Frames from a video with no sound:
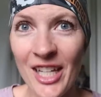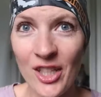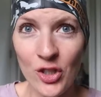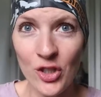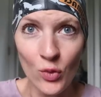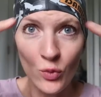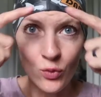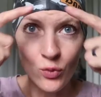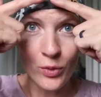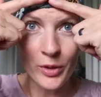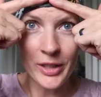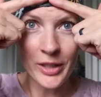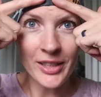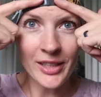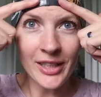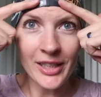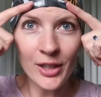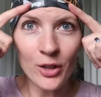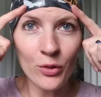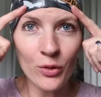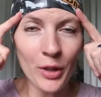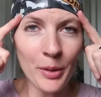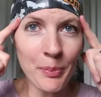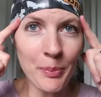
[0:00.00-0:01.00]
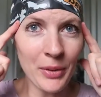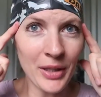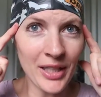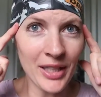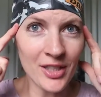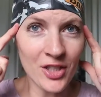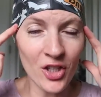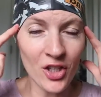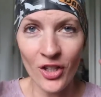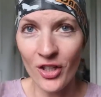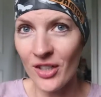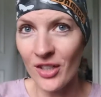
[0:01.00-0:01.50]
It's really grippy
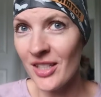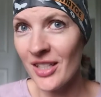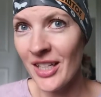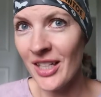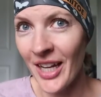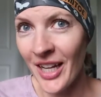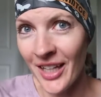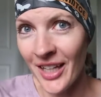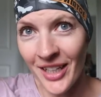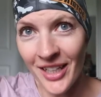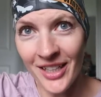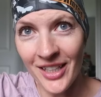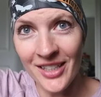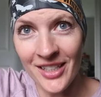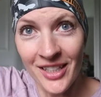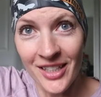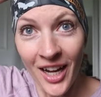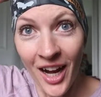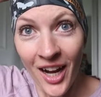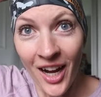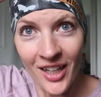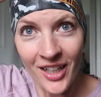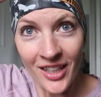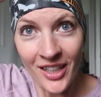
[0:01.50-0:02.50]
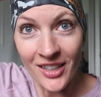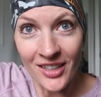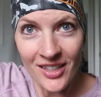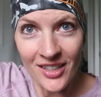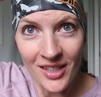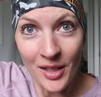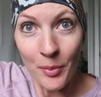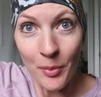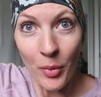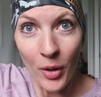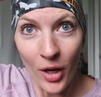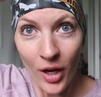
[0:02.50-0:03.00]
to your skin. It's not gonna
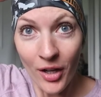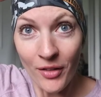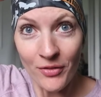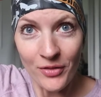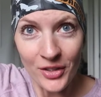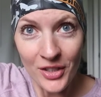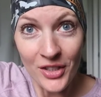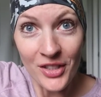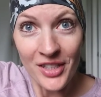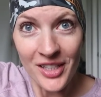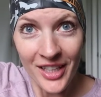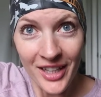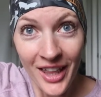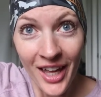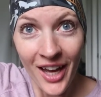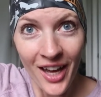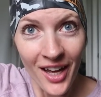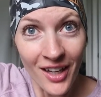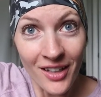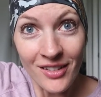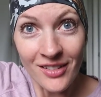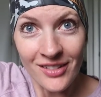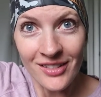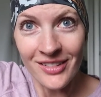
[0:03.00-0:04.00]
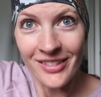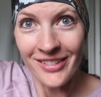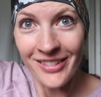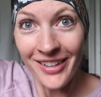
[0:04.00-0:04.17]
slip off. Do you see that?